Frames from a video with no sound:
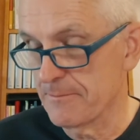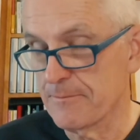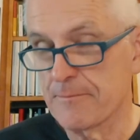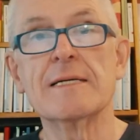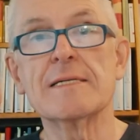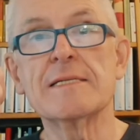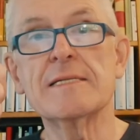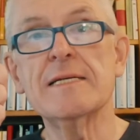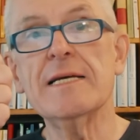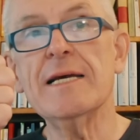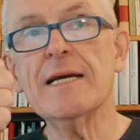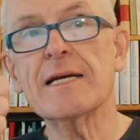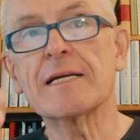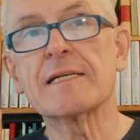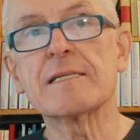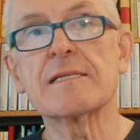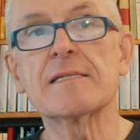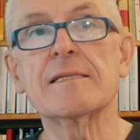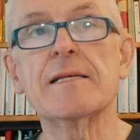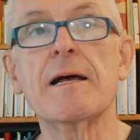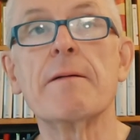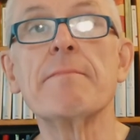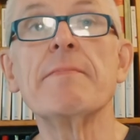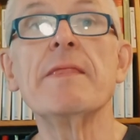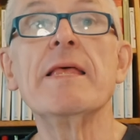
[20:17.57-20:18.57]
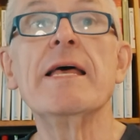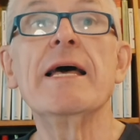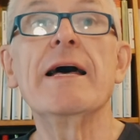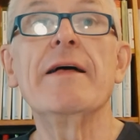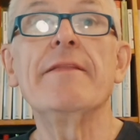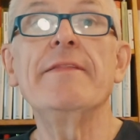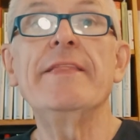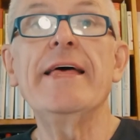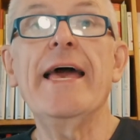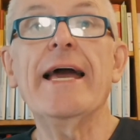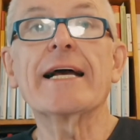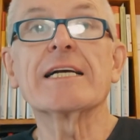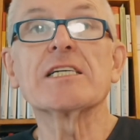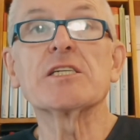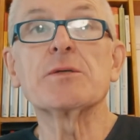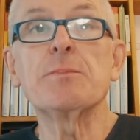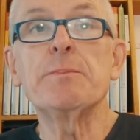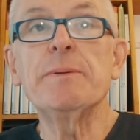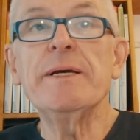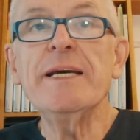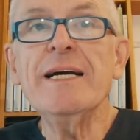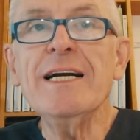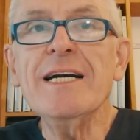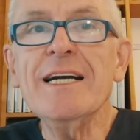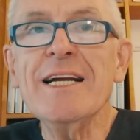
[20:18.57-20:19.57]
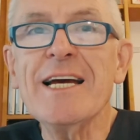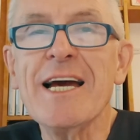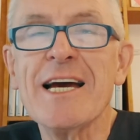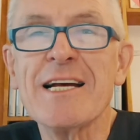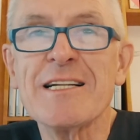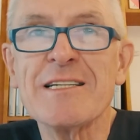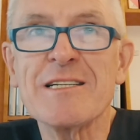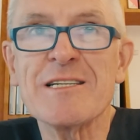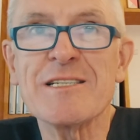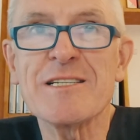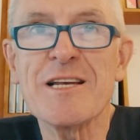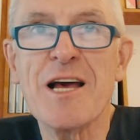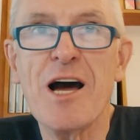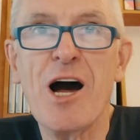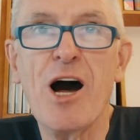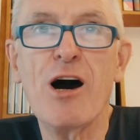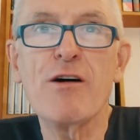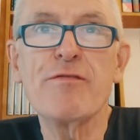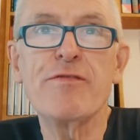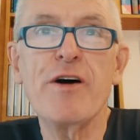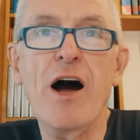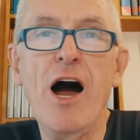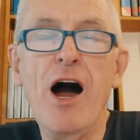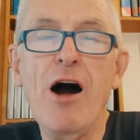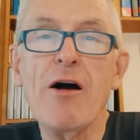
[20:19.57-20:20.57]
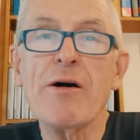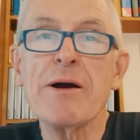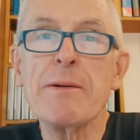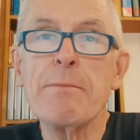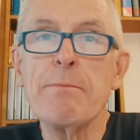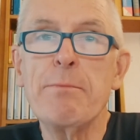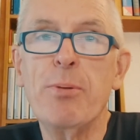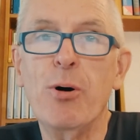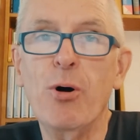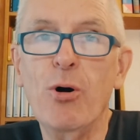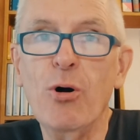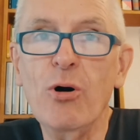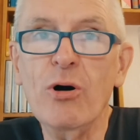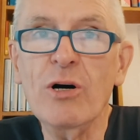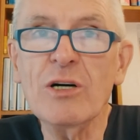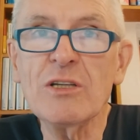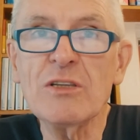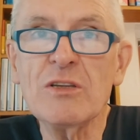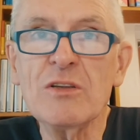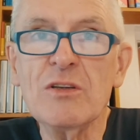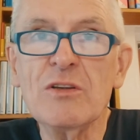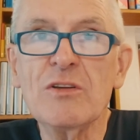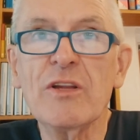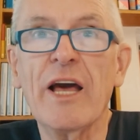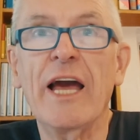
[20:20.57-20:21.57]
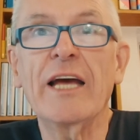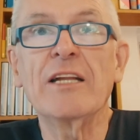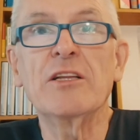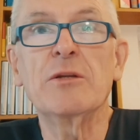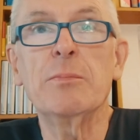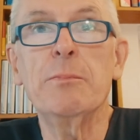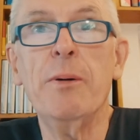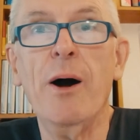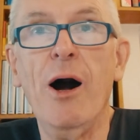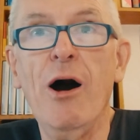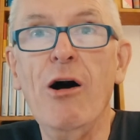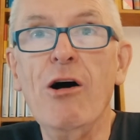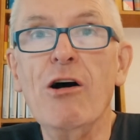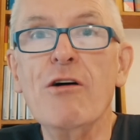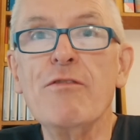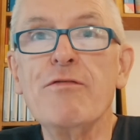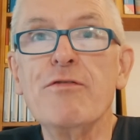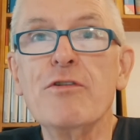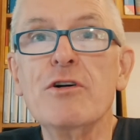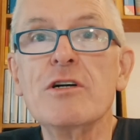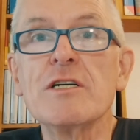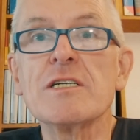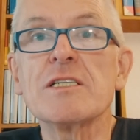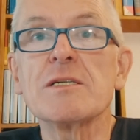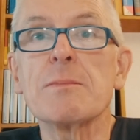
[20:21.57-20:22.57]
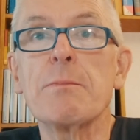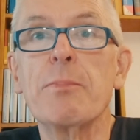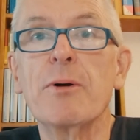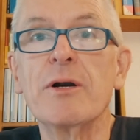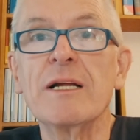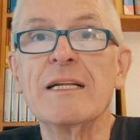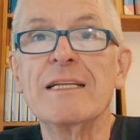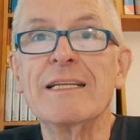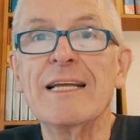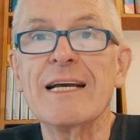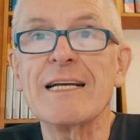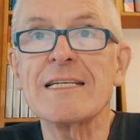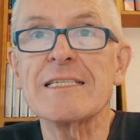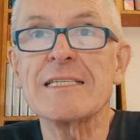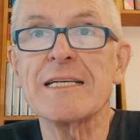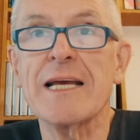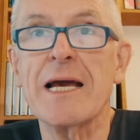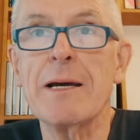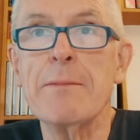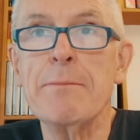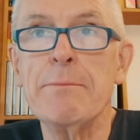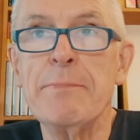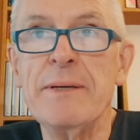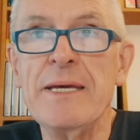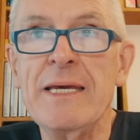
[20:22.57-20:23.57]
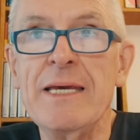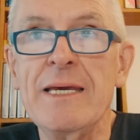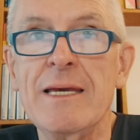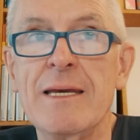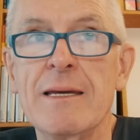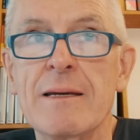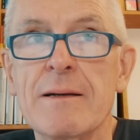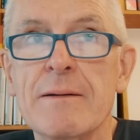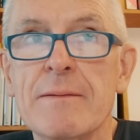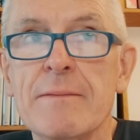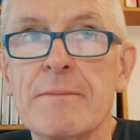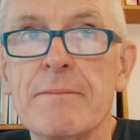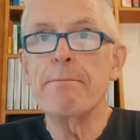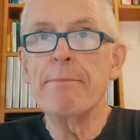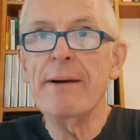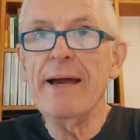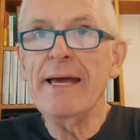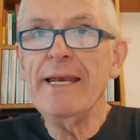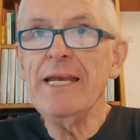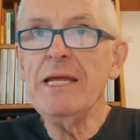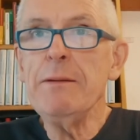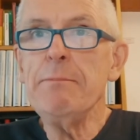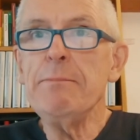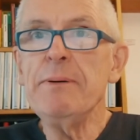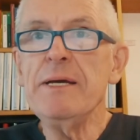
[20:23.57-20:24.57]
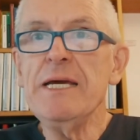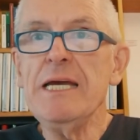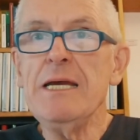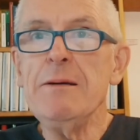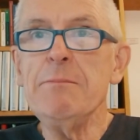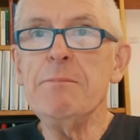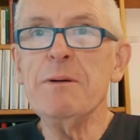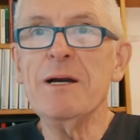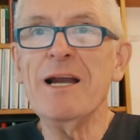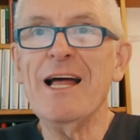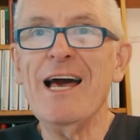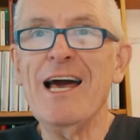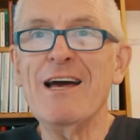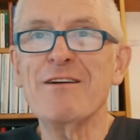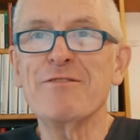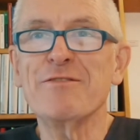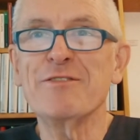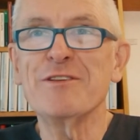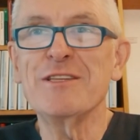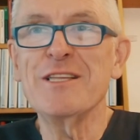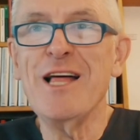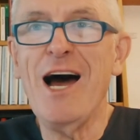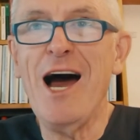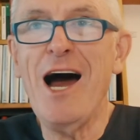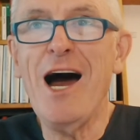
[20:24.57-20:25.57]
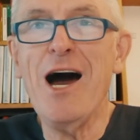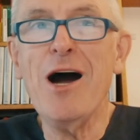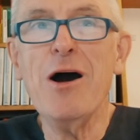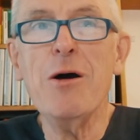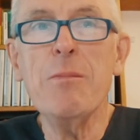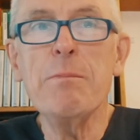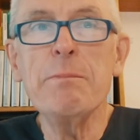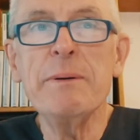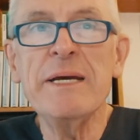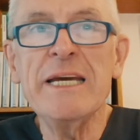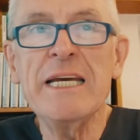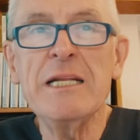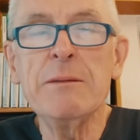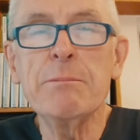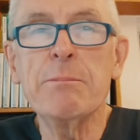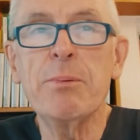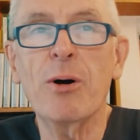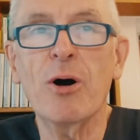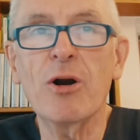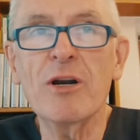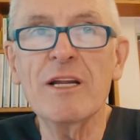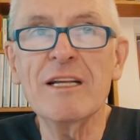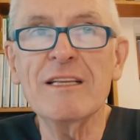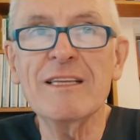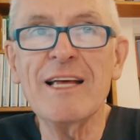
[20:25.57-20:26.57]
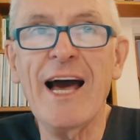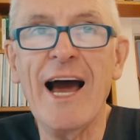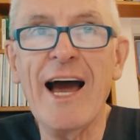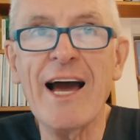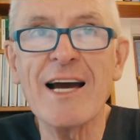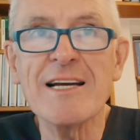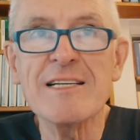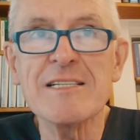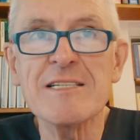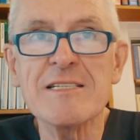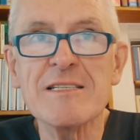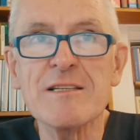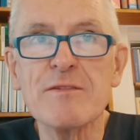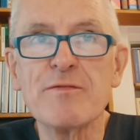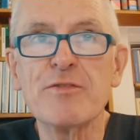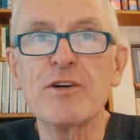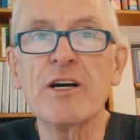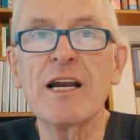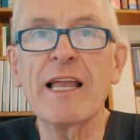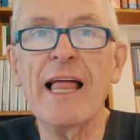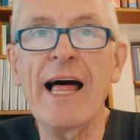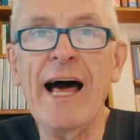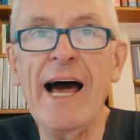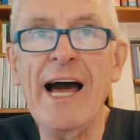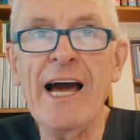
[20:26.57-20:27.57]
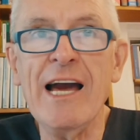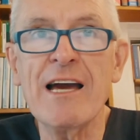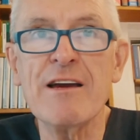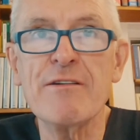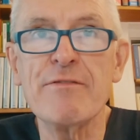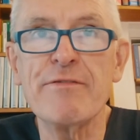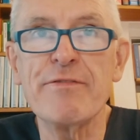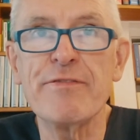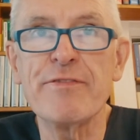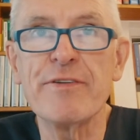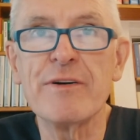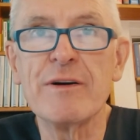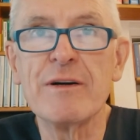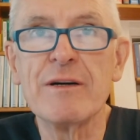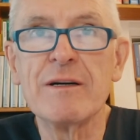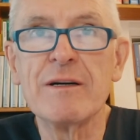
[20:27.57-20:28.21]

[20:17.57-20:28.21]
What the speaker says: Sixth, the experience of how important and powerful politics can be. Many people have now been politicized for life.